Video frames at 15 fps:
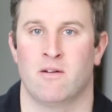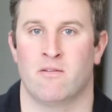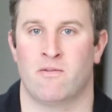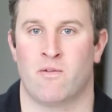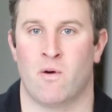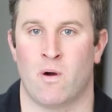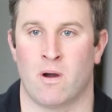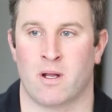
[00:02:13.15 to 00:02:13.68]

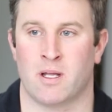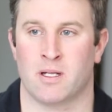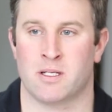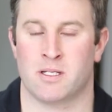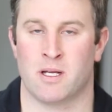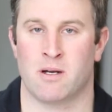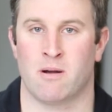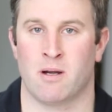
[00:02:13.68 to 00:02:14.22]
for
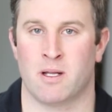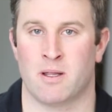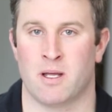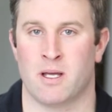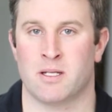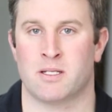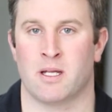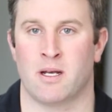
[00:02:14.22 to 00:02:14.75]
considering
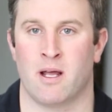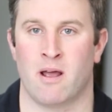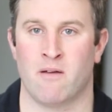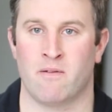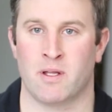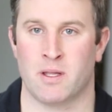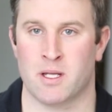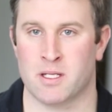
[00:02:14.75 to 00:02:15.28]
this and
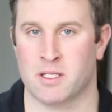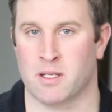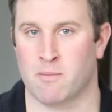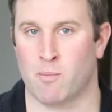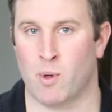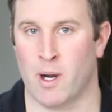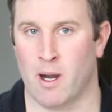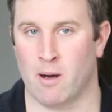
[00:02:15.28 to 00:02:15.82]
having this
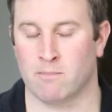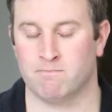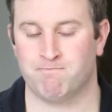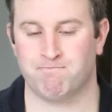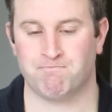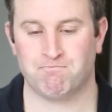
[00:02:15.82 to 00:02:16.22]
in prayer.